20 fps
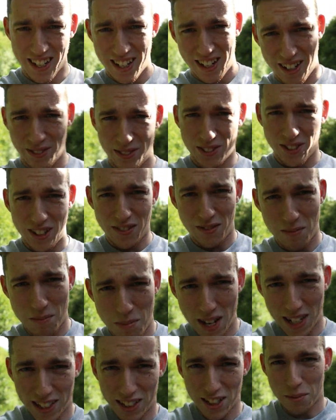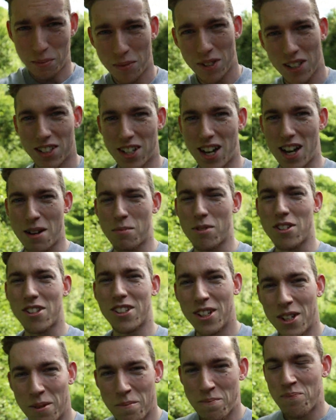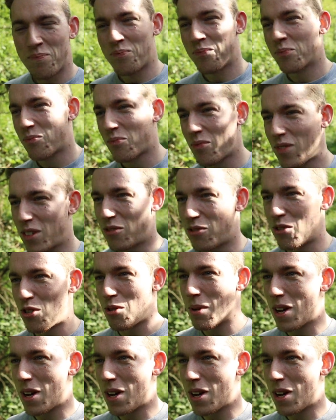I've not even picked up this camera for